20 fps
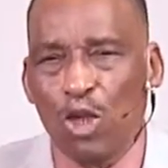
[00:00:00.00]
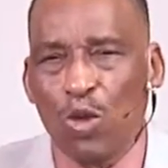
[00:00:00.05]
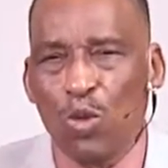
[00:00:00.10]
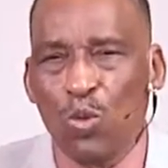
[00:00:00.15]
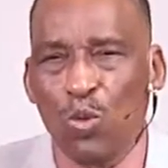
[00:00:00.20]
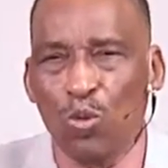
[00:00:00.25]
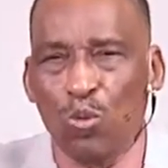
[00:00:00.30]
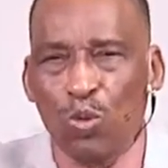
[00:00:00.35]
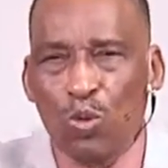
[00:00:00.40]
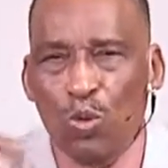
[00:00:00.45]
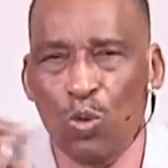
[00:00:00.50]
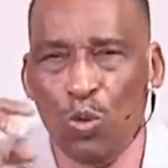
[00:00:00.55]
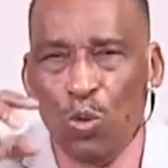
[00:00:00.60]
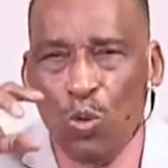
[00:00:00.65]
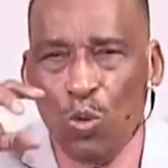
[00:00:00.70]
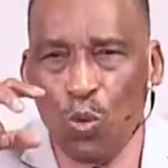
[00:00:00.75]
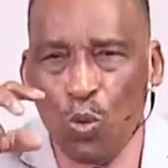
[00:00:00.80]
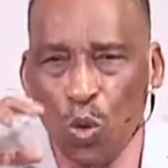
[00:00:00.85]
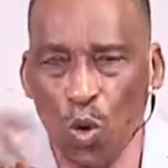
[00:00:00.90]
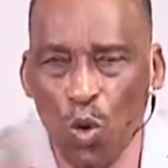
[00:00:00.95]
to
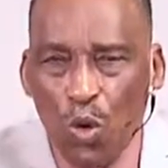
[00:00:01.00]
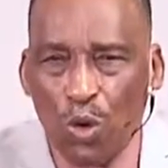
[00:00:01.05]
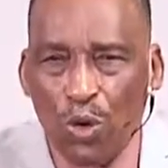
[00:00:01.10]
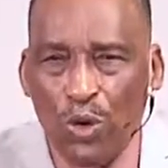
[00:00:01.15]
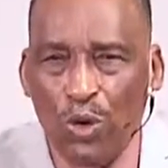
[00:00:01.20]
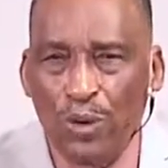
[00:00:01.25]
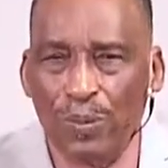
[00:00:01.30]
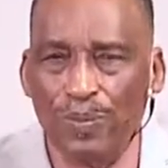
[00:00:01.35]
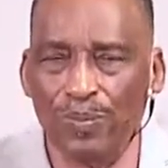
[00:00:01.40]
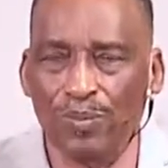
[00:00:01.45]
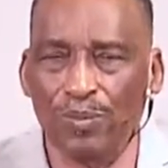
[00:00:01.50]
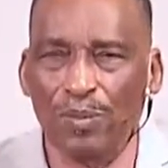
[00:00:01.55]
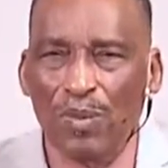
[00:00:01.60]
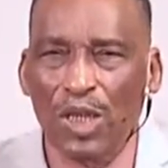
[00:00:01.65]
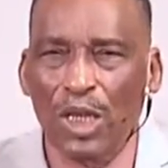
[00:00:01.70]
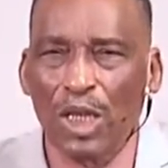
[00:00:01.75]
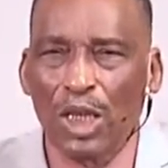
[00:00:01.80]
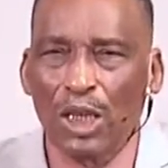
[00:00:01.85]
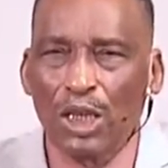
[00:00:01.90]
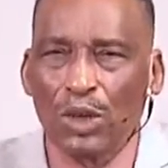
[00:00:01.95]
work,
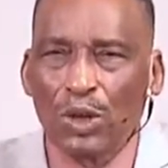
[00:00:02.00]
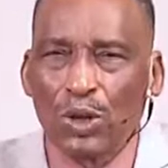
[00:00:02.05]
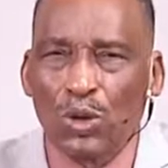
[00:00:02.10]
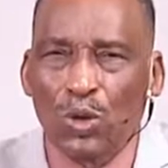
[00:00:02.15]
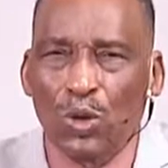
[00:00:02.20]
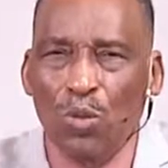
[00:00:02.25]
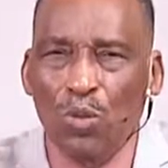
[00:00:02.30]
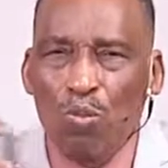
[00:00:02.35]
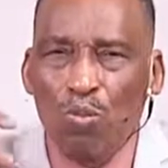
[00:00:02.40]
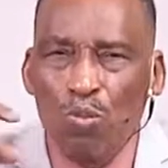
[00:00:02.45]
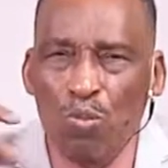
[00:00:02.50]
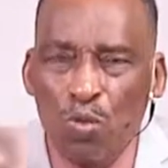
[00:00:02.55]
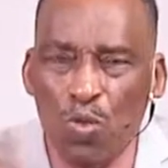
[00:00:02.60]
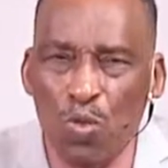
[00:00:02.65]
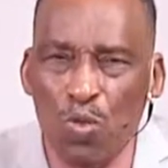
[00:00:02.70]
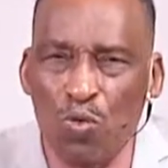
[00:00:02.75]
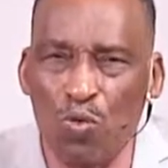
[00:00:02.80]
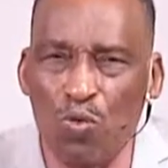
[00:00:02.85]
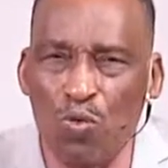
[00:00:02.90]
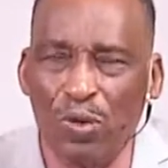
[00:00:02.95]
to
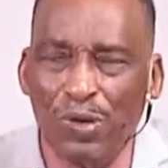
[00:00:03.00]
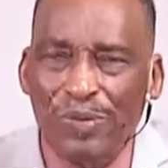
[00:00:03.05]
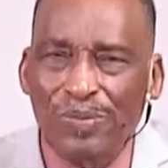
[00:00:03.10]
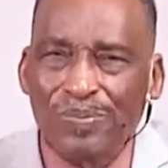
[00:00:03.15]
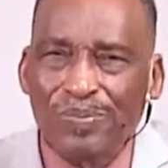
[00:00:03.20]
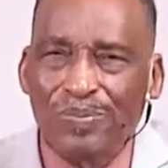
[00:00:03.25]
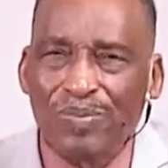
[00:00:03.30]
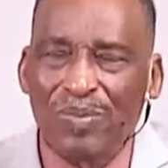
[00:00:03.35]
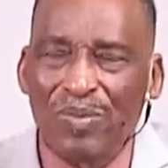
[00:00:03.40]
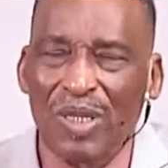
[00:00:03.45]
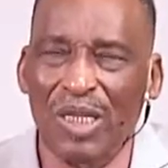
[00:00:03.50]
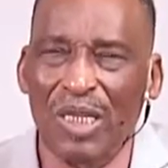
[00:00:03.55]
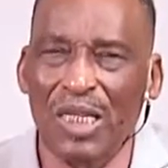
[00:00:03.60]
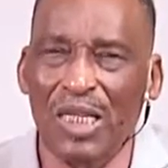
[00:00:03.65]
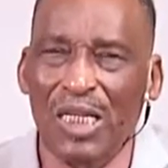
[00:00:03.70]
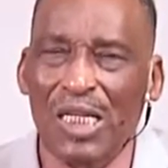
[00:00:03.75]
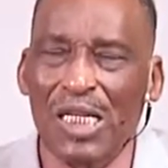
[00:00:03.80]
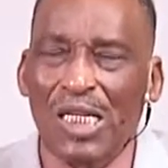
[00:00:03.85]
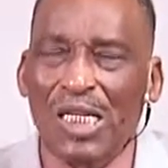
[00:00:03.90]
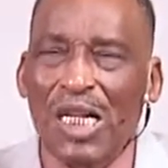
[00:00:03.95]
move
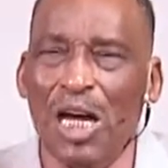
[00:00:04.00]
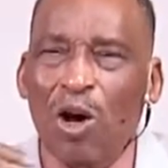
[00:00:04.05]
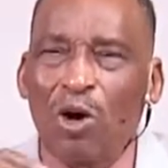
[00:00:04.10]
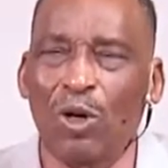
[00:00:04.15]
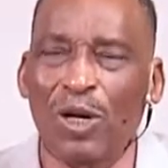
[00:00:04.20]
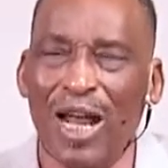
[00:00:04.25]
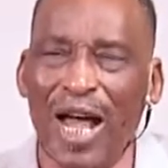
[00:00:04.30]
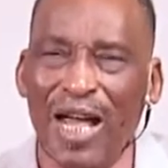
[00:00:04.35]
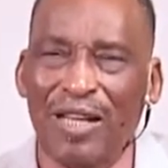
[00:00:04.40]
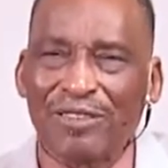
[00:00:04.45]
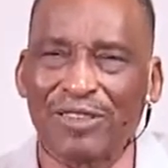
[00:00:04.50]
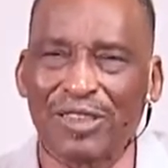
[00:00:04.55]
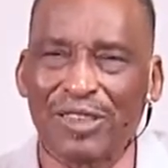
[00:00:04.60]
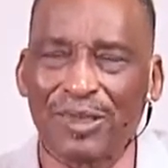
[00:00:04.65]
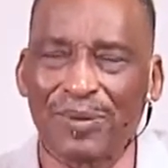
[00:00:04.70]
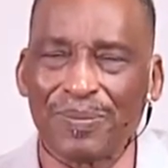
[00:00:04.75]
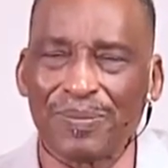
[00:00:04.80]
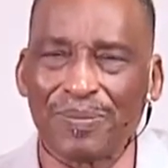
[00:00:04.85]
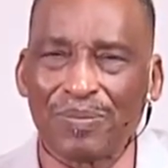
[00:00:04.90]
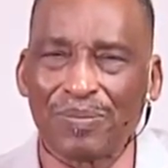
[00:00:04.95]
in our
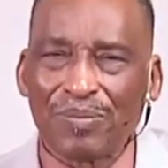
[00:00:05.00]
lives